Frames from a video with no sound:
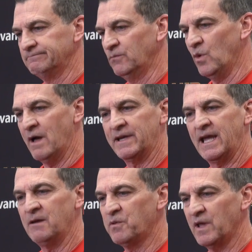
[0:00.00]
we'll have a
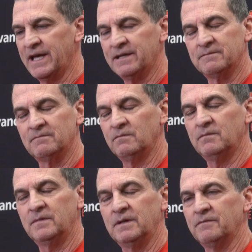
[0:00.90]
game plan.
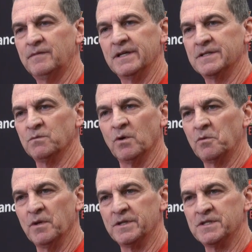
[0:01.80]
If it doesn't
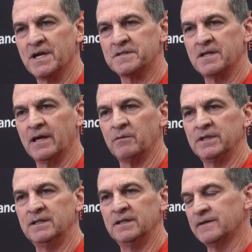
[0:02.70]
work, we'll adjust it like we
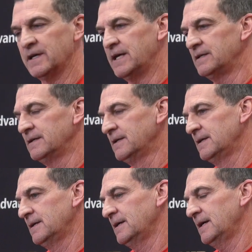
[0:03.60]
did the other night,
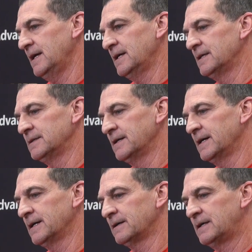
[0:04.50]
and
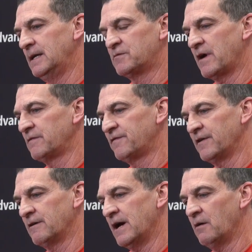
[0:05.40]
uh, keep trying to
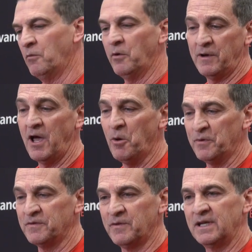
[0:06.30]
figure it out. What would
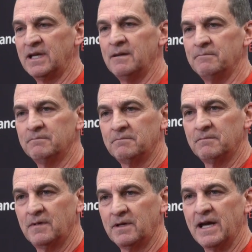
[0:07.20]
help is if we can keep
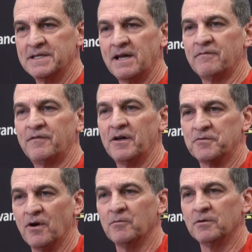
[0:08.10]
guys out of foul
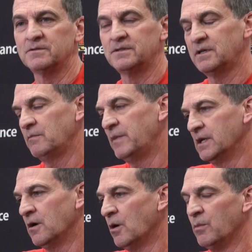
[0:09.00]
trouble.
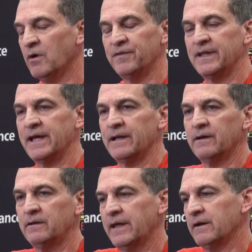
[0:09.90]
Being at home, hopefully
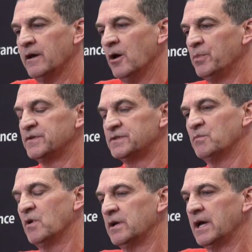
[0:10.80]
that'll that'll help us
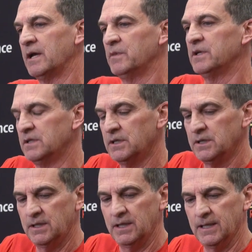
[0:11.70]
tomorrow night. But
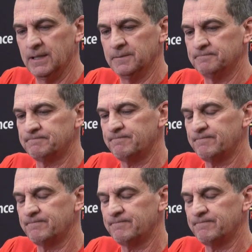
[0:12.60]
um,